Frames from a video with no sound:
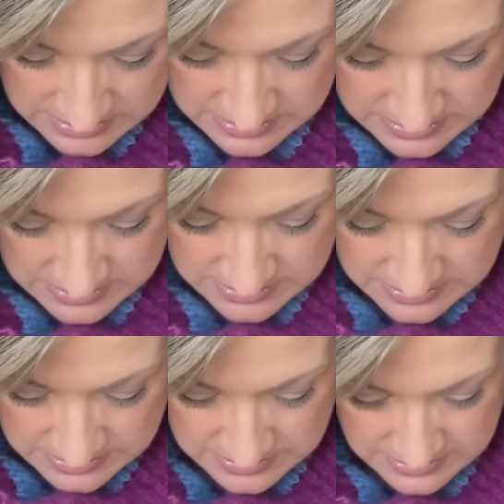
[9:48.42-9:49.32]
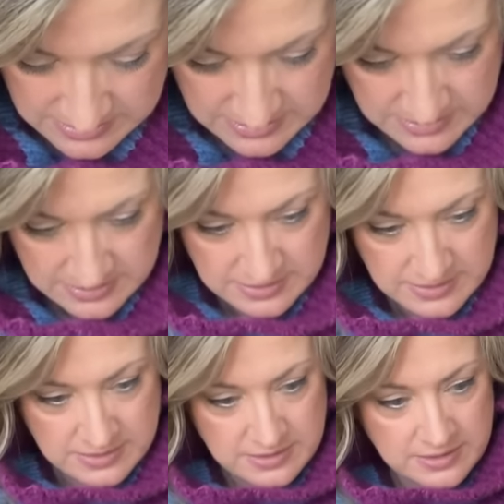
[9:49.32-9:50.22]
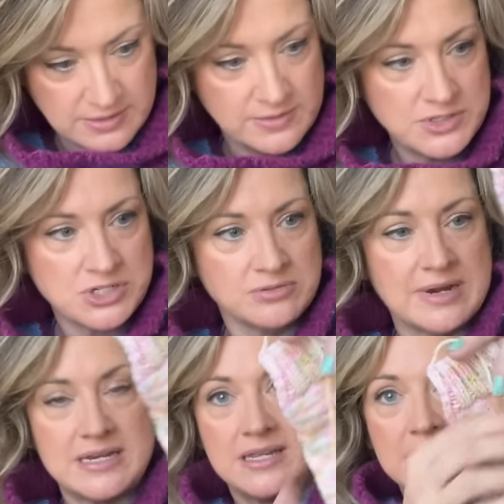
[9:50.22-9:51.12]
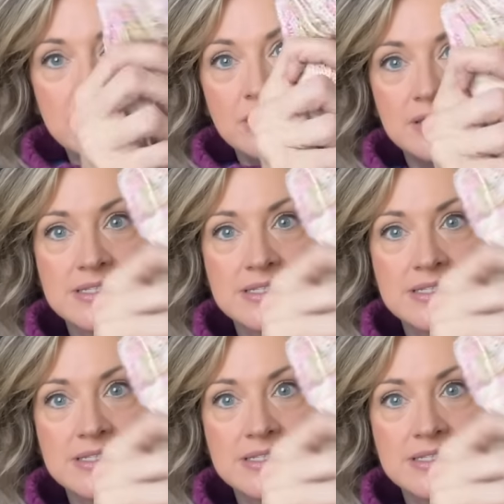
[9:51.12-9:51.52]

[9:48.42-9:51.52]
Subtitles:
which are right here.